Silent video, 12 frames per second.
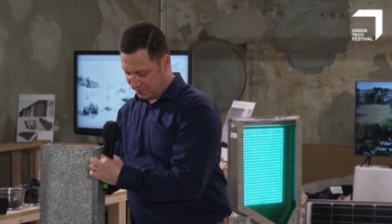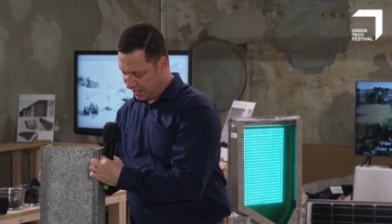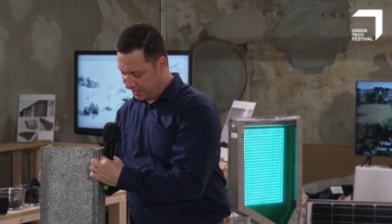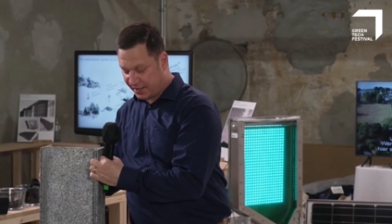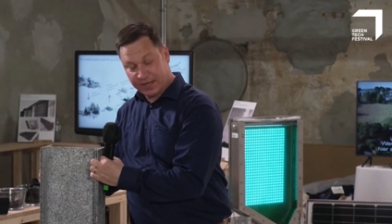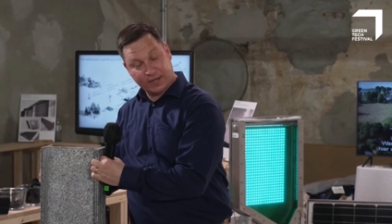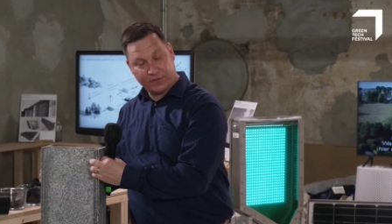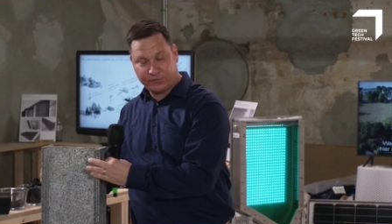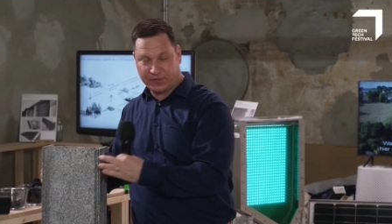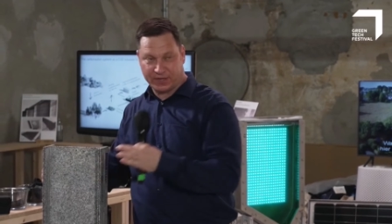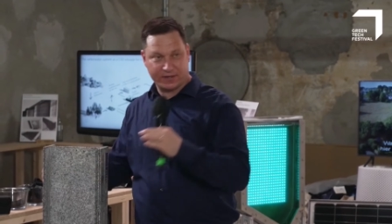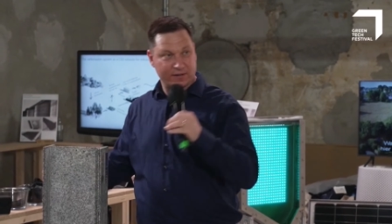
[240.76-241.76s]
I can
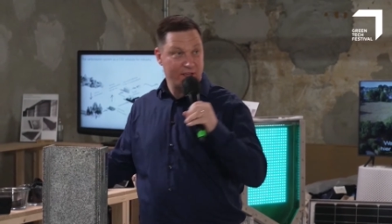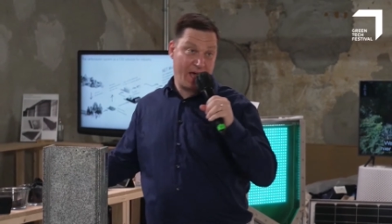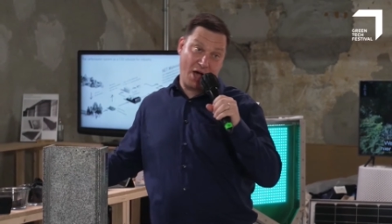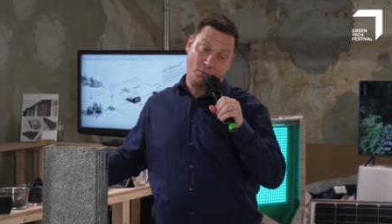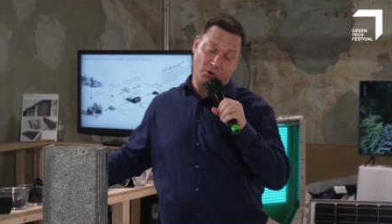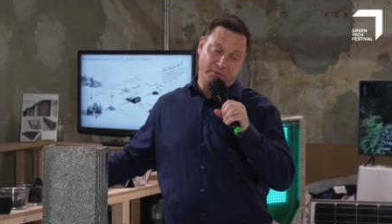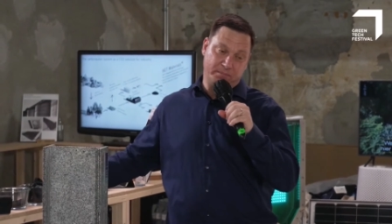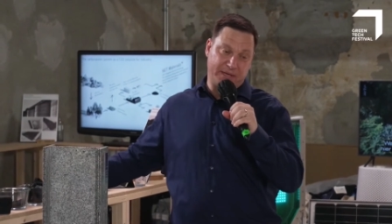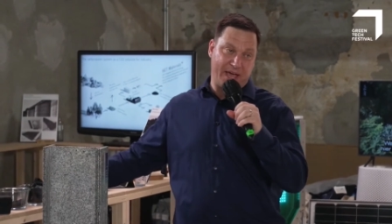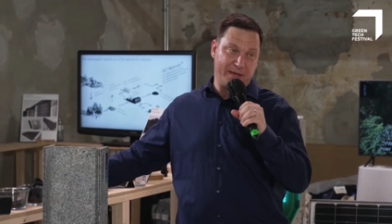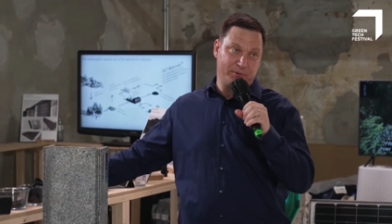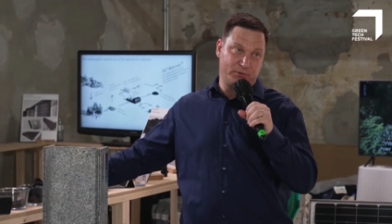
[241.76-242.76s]
lift it. I wouldn't
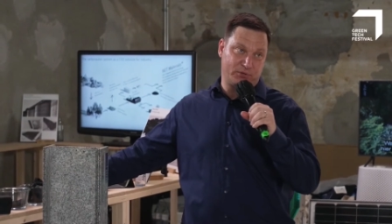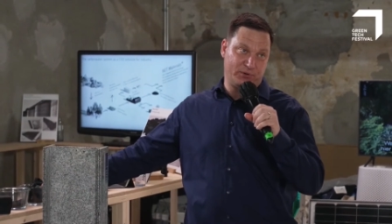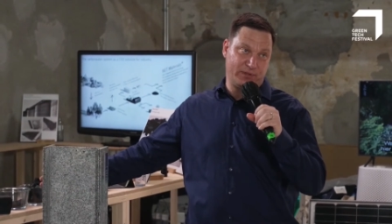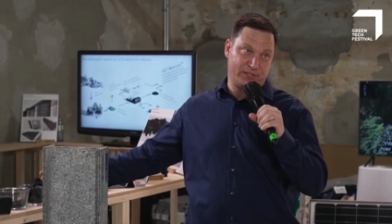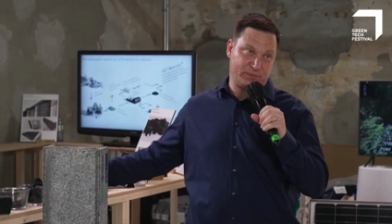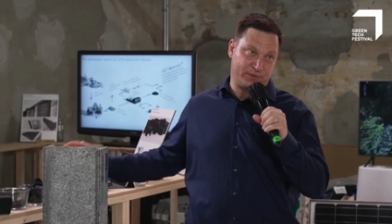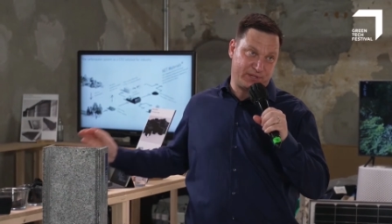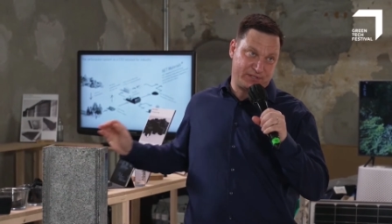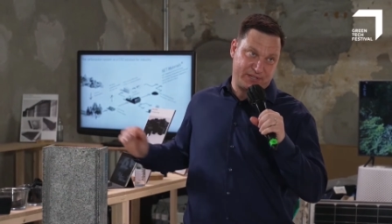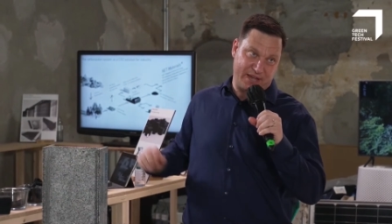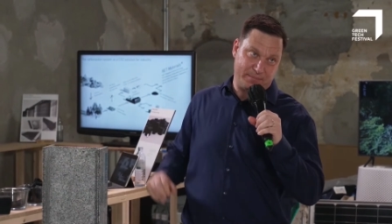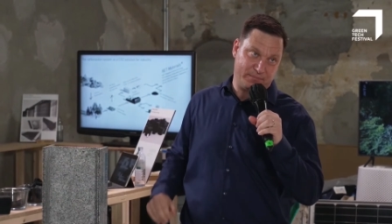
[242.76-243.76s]
be able to do this with the
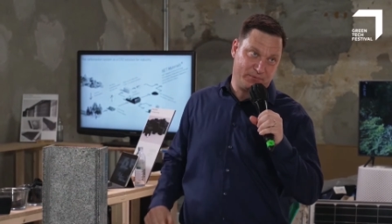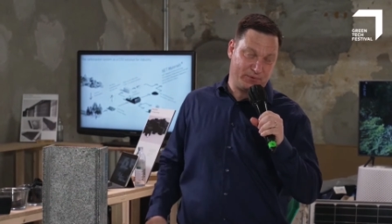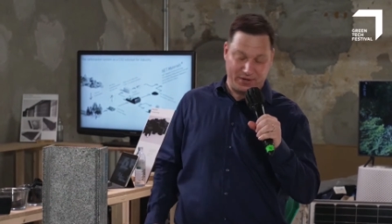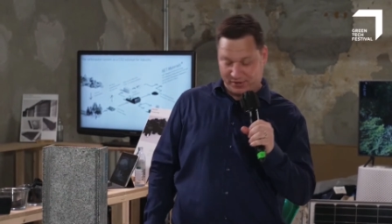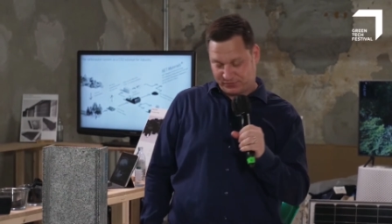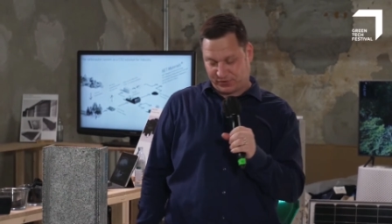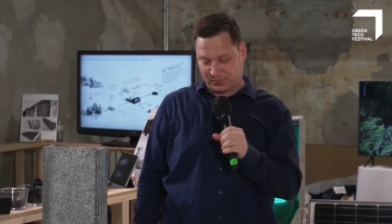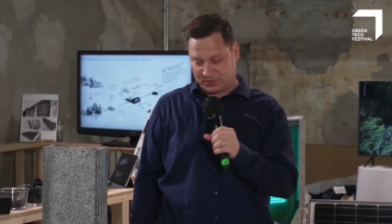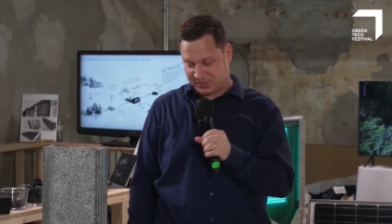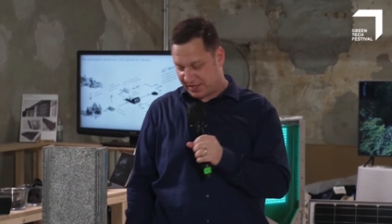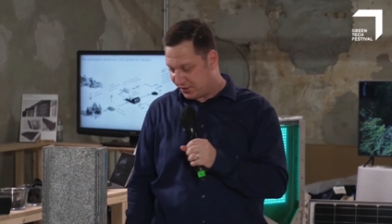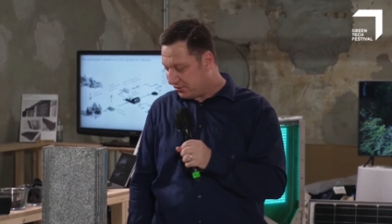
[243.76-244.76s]
same from
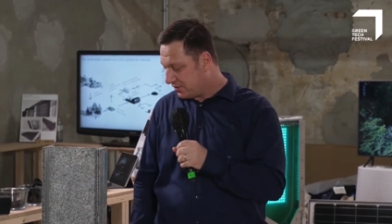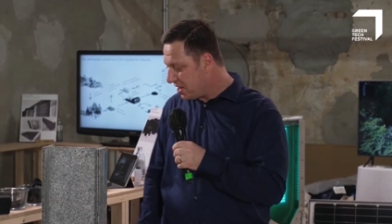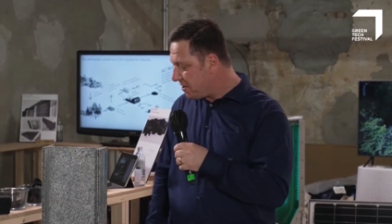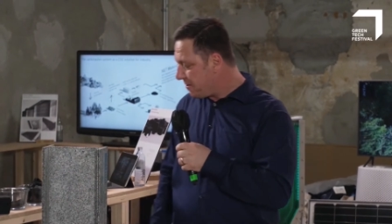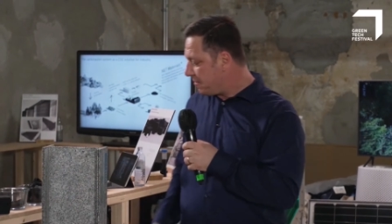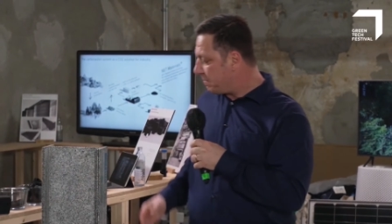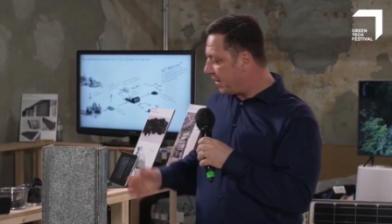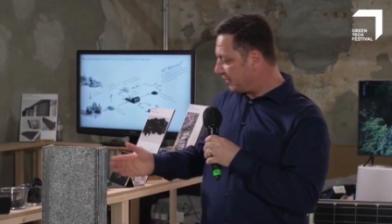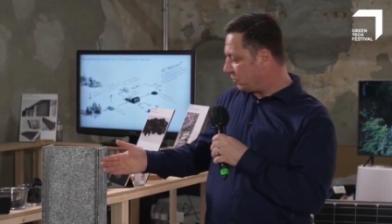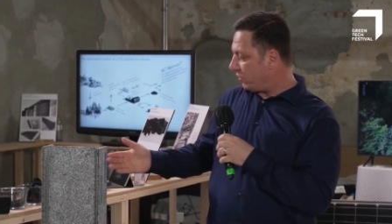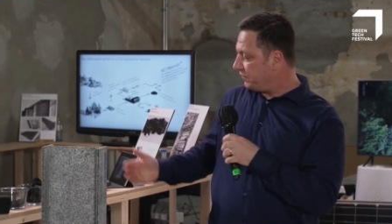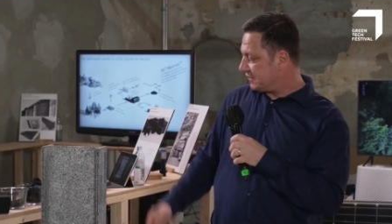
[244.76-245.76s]
steel,
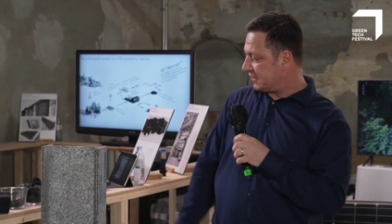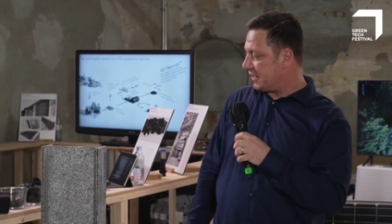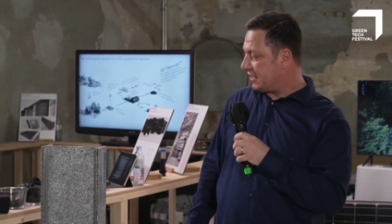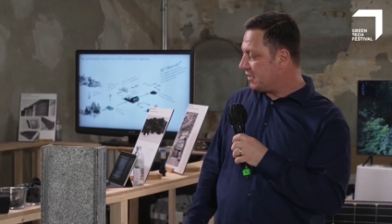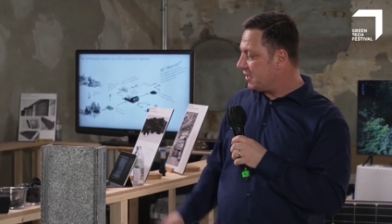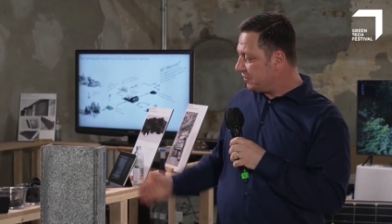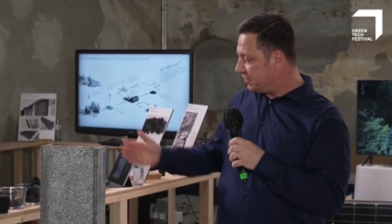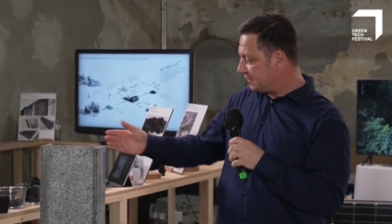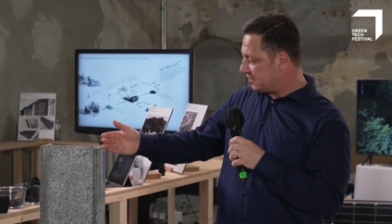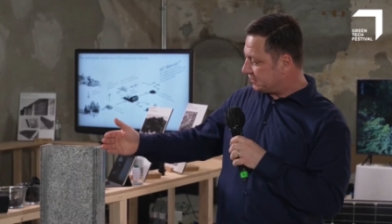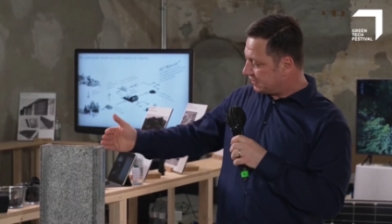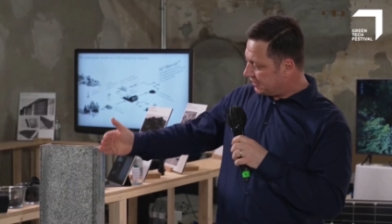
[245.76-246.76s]
but obviously
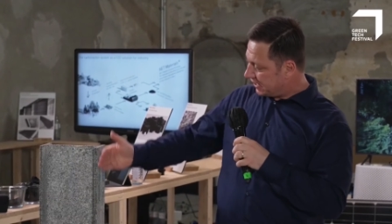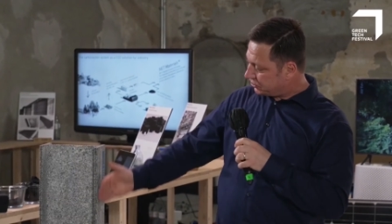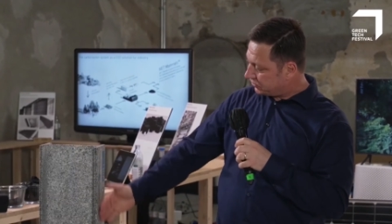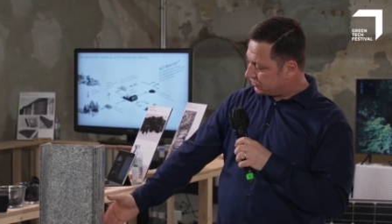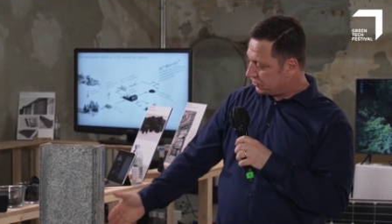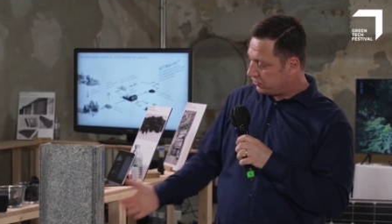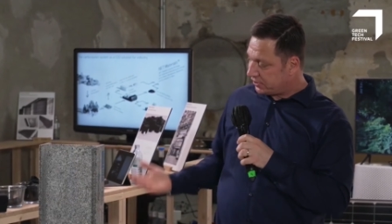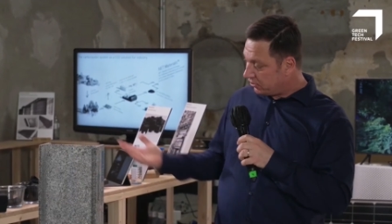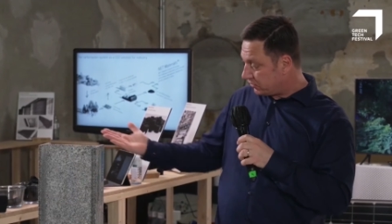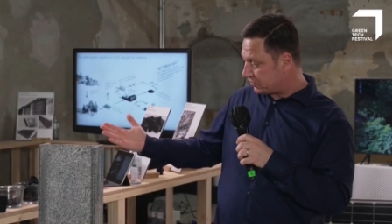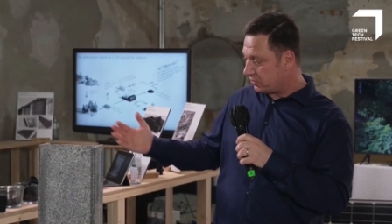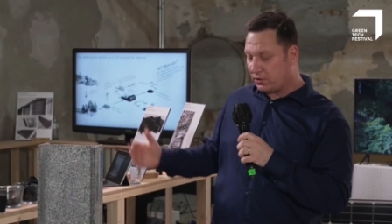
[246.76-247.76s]
this is a natural stone. It
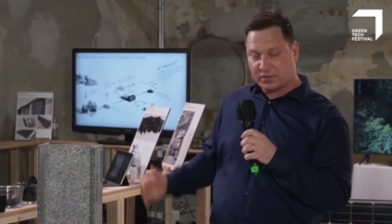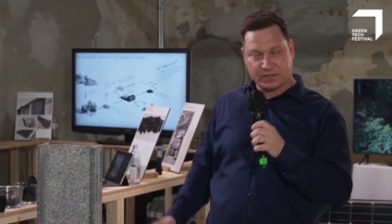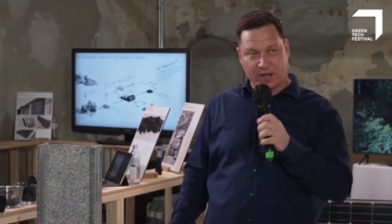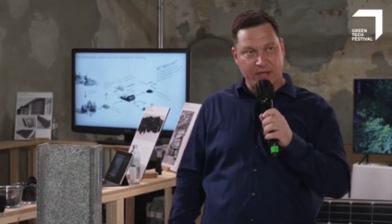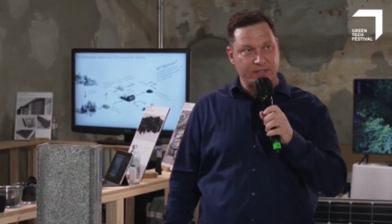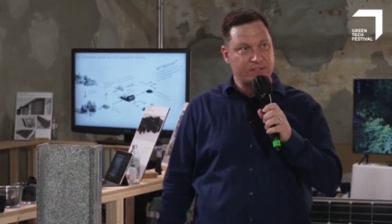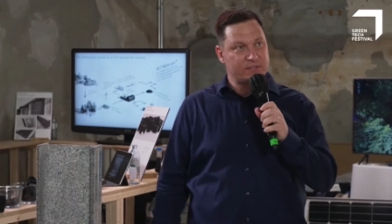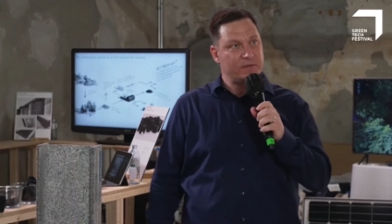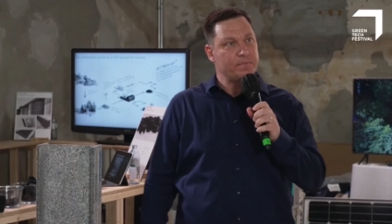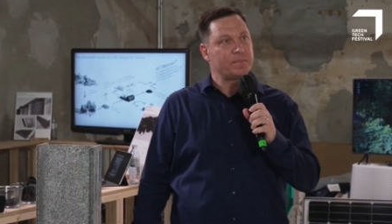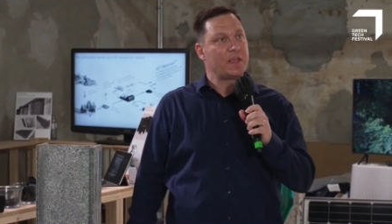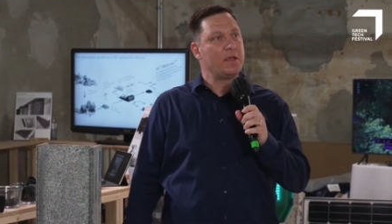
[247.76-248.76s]
also looks nice,
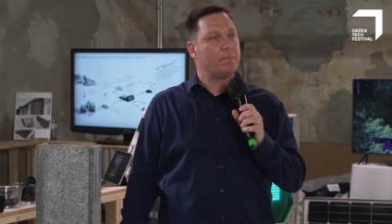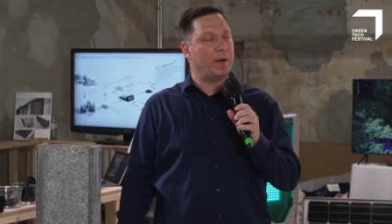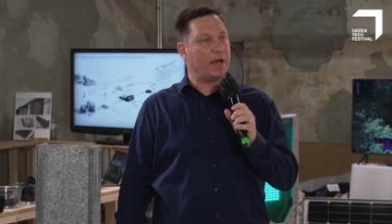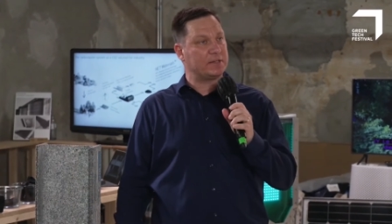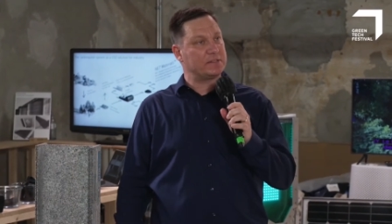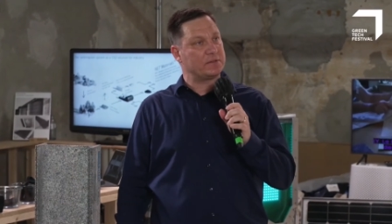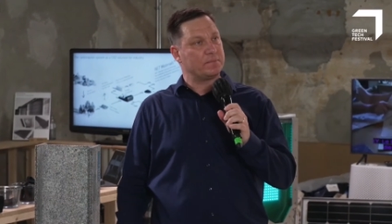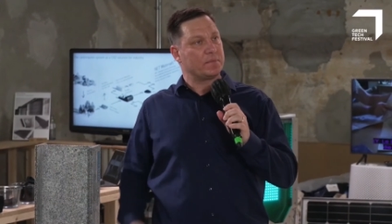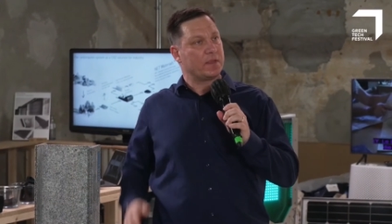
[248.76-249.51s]
but